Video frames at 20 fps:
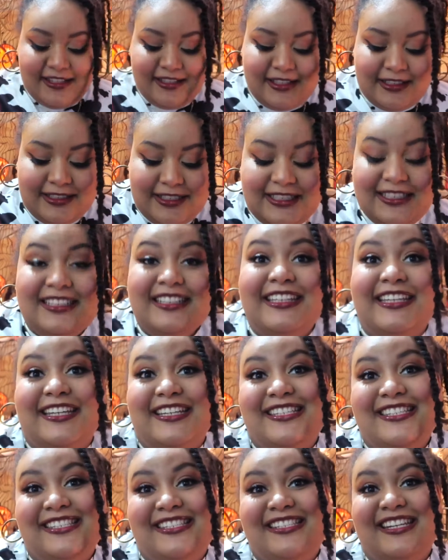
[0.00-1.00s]
started a
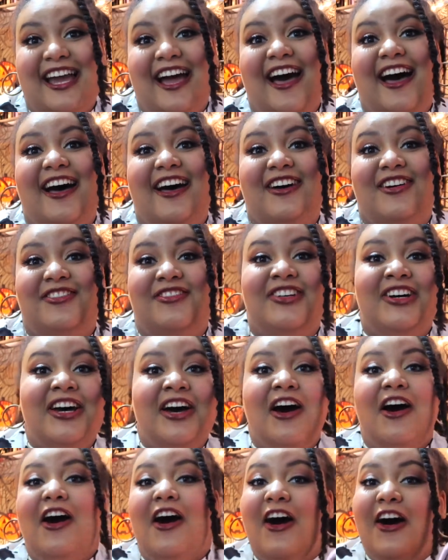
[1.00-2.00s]
list of
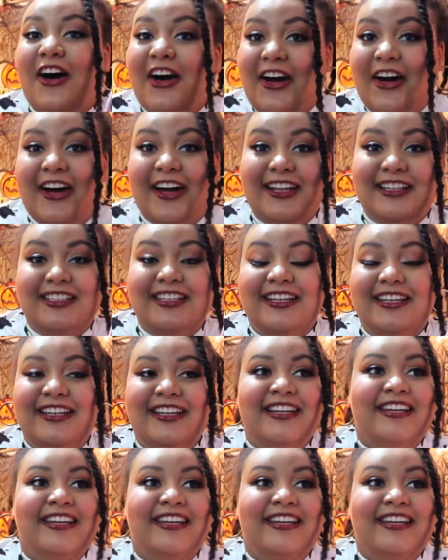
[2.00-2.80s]
all